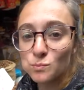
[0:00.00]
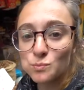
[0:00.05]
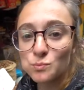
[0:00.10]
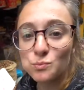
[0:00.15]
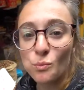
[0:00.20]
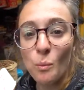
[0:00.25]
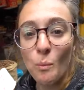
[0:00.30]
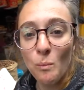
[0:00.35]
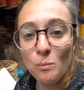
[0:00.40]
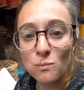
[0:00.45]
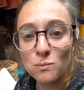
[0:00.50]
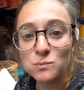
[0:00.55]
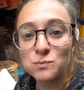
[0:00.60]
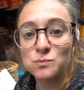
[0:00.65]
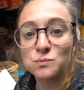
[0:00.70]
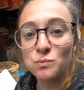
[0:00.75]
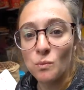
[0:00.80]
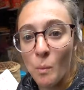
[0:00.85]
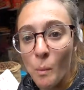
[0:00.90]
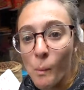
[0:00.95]

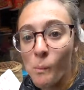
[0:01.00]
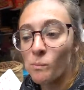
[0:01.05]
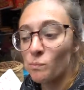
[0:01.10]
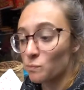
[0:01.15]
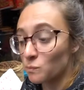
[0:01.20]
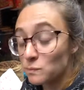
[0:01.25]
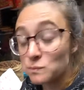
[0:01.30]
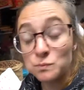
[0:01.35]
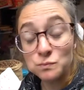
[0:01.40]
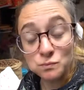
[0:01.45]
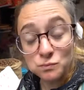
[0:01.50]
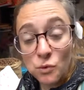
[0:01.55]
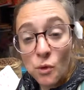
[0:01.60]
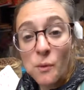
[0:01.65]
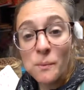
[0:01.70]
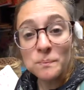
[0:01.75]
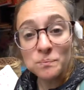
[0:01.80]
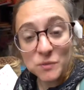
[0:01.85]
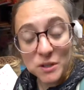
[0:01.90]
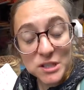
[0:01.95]

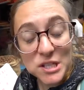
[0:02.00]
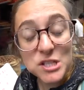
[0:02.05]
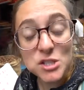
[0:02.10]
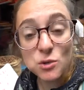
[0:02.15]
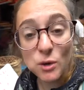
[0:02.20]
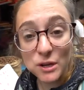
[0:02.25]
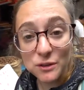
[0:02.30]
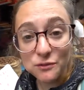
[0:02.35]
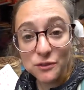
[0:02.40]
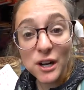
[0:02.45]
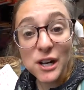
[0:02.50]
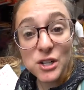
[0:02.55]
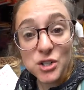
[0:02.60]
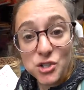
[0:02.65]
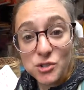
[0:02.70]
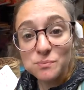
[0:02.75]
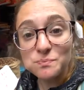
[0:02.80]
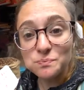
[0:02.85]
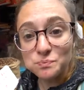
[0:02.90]
It tastes quite fresh.